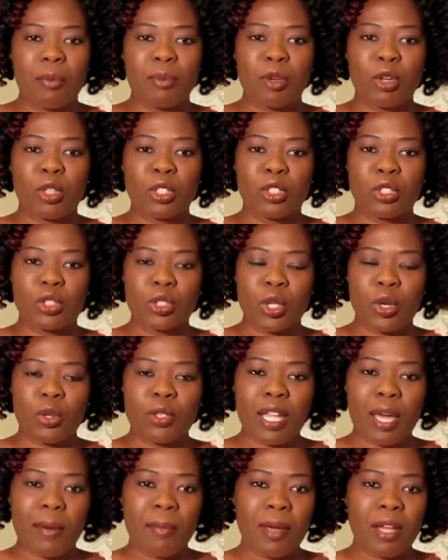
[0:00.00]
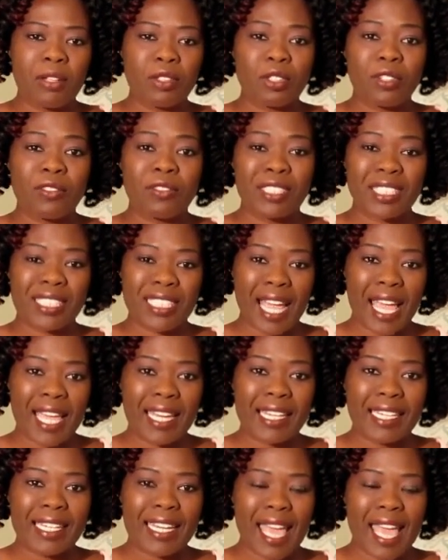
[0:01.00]
controlled amount of
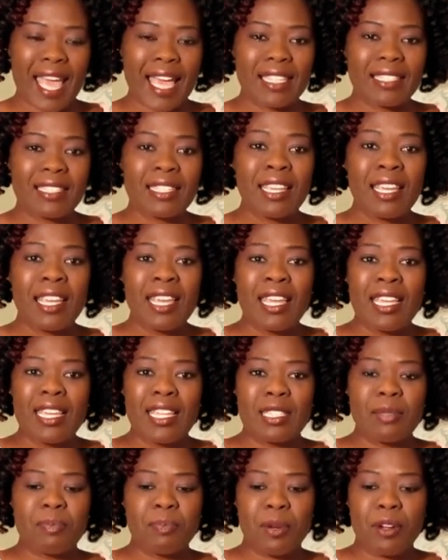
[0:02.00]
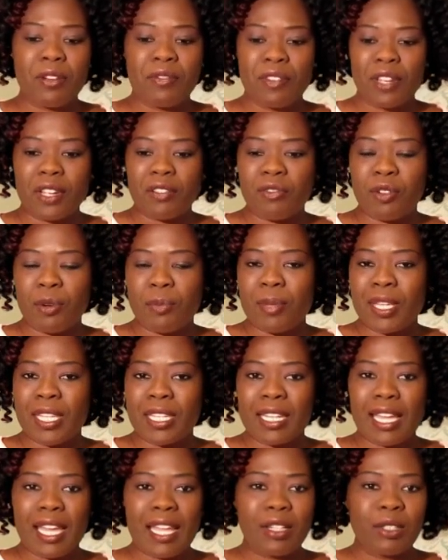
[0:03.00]
shine it has is perfect for me.
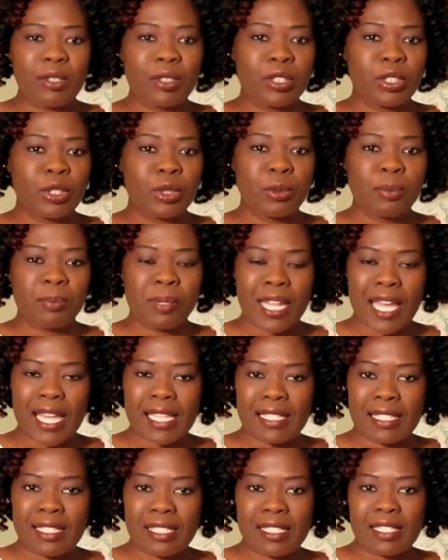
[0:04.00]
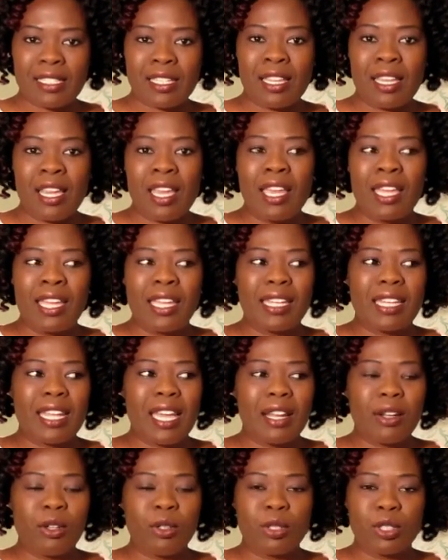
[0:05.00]
It doesn't look too plastic. It
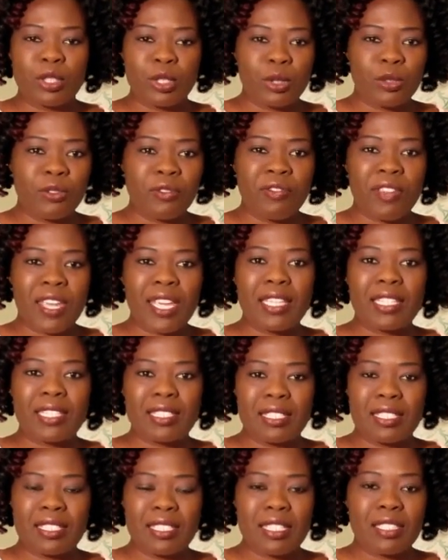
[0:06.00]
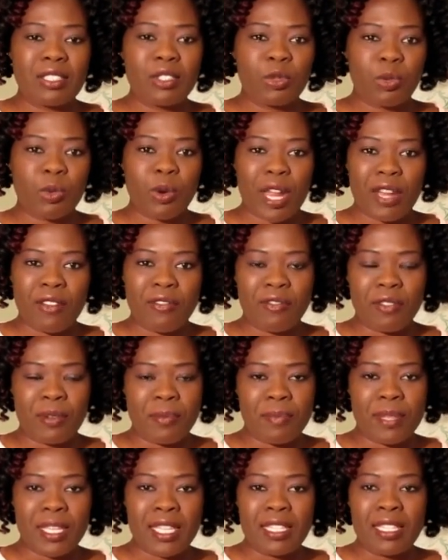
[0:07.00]
doesn't look too fake. It's just right for
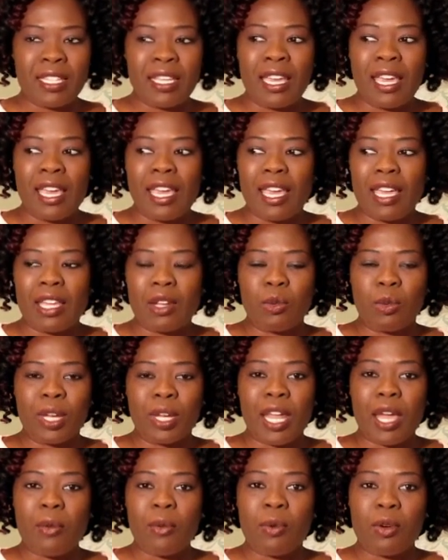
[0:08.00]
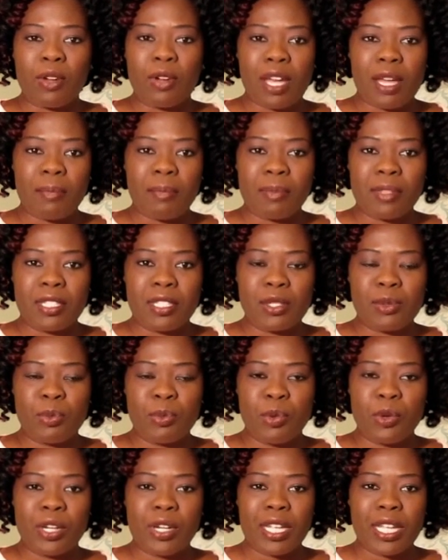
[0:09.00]
me. And when I woke up this
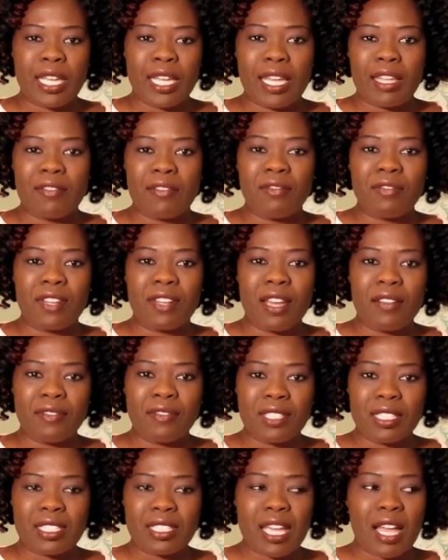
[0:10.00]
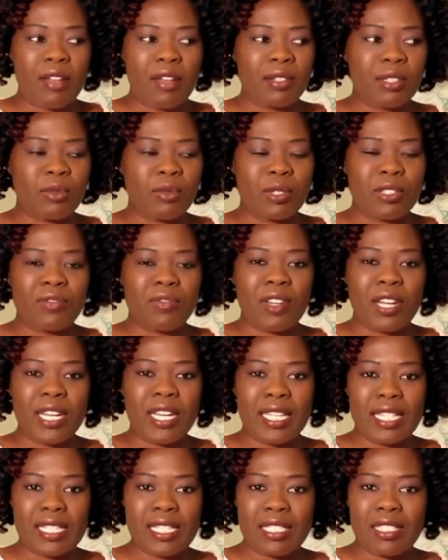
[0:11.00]
morning and fluffed it out, it was
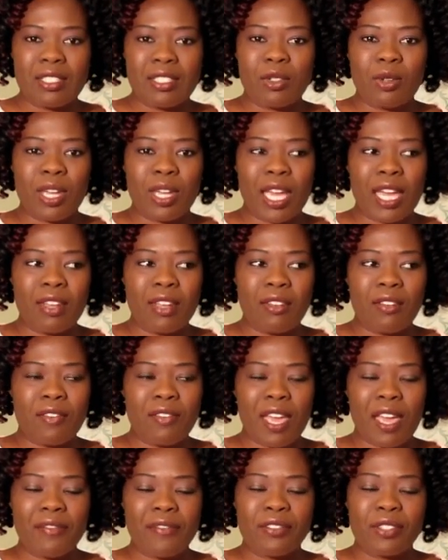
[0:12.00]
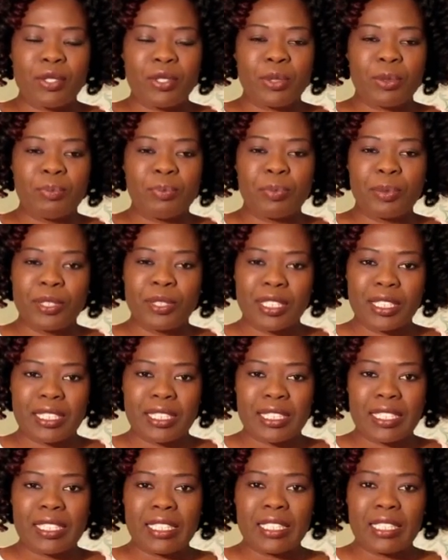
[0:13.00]
very easy. You kind of have to put
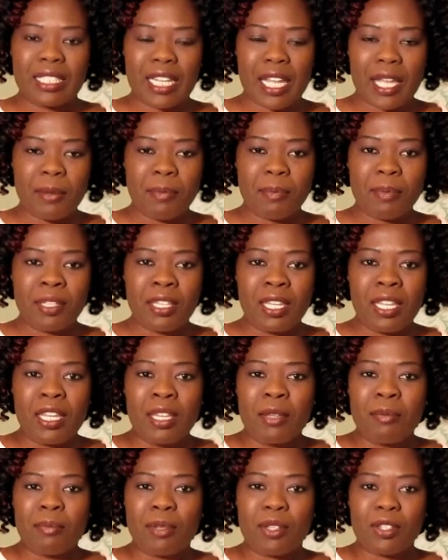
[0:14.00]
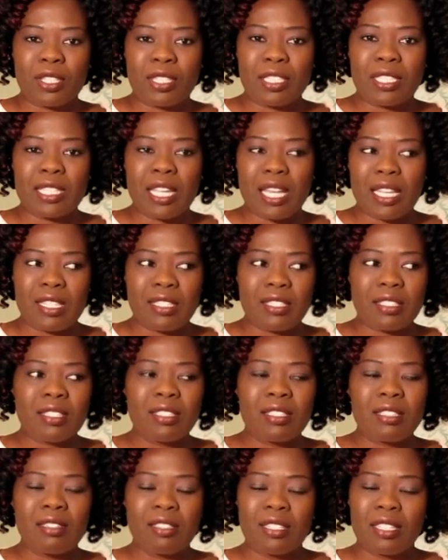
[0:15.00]
it in shape because it
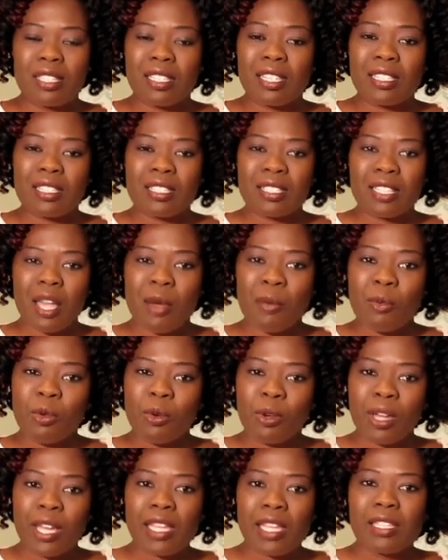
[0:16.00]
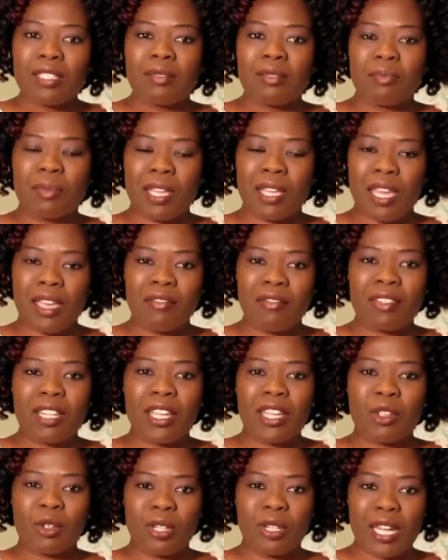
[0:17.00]
does in some ways behave
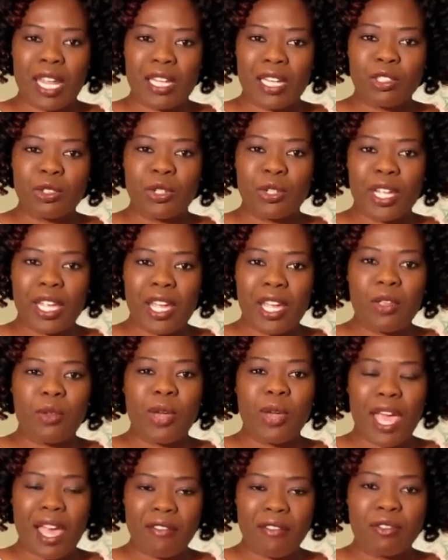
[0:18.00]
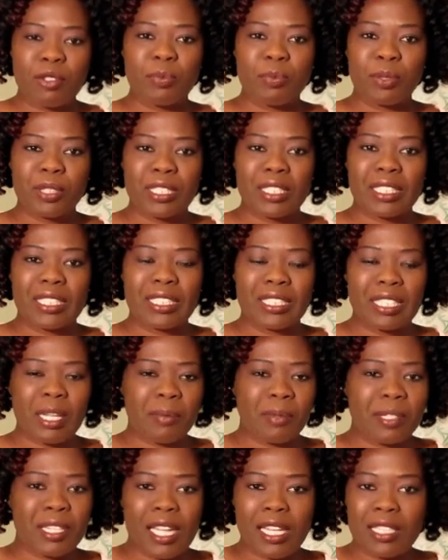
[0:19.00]
like your natural hair. You have to put it in
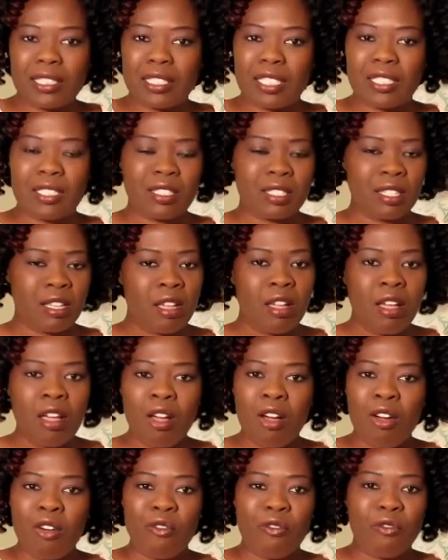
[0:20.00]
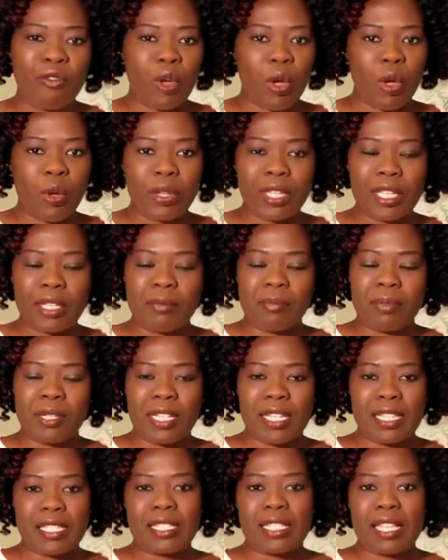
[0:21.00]
shape. It doesn't just fall in
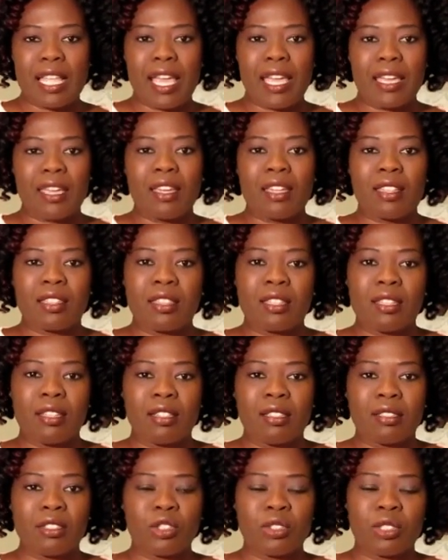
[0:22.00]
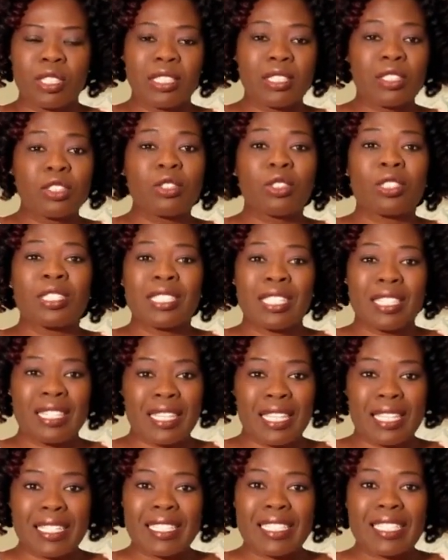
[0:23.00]
place like the traditional
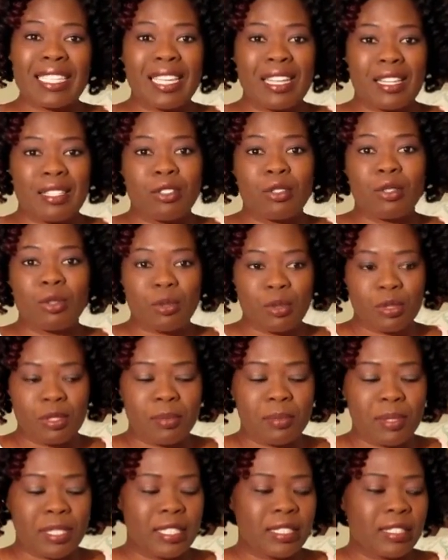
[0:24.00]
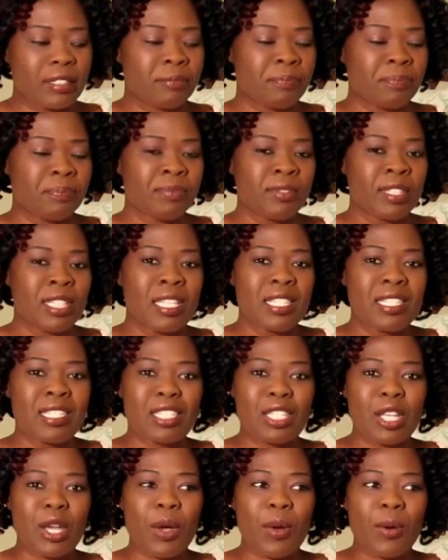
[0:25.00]
synthetic hair, so to speak.
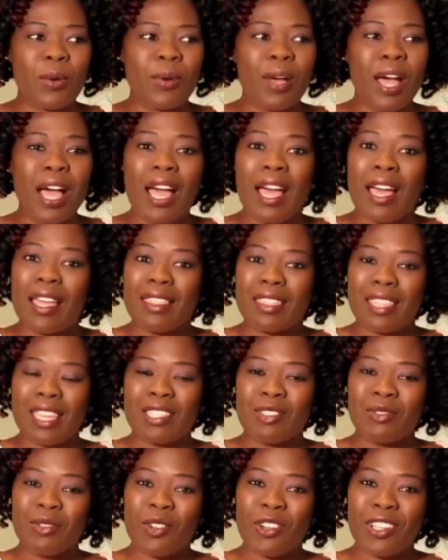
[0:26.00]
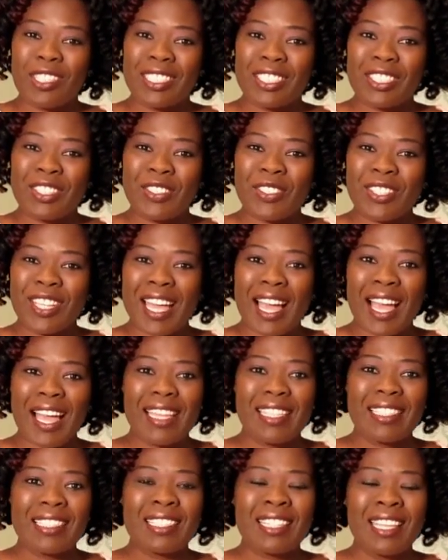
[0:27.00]
So thanks for watching, you
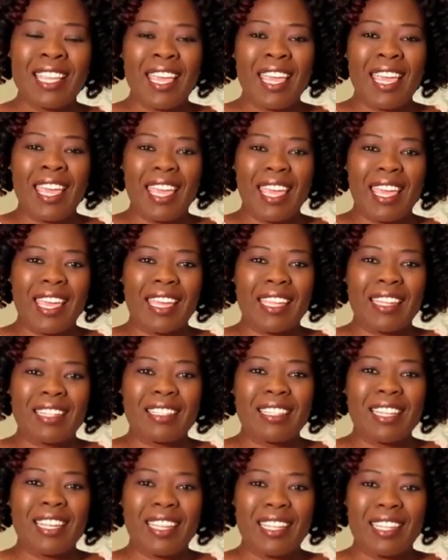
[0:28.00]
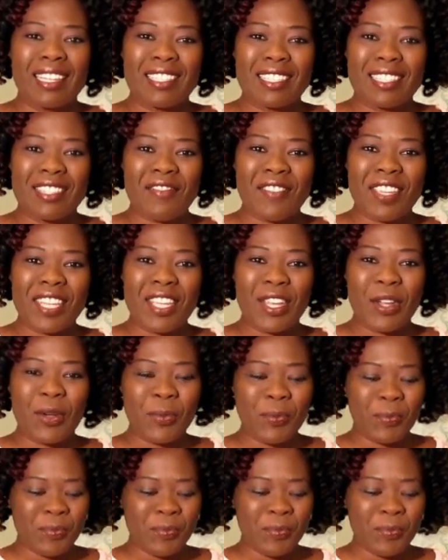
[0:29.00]
guys, and here's the video.